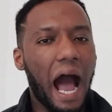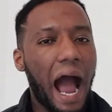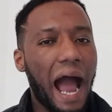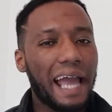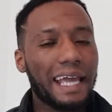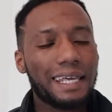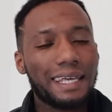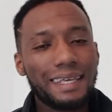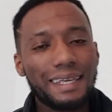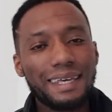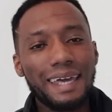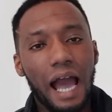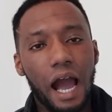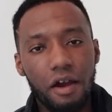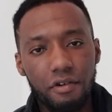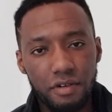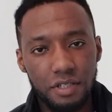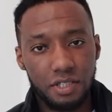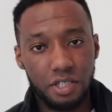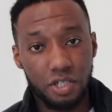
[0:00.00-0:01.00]
I
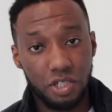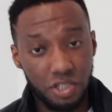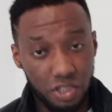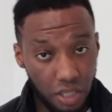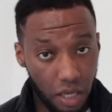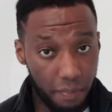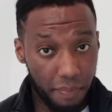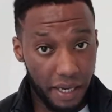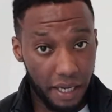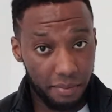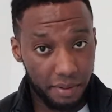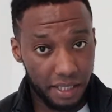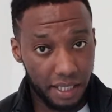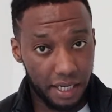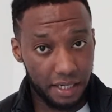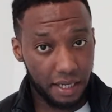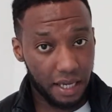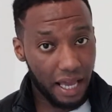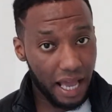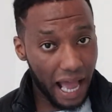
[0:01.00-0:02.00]
guarantee, this is her baby
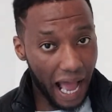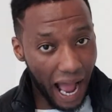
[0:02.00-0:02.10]
dad.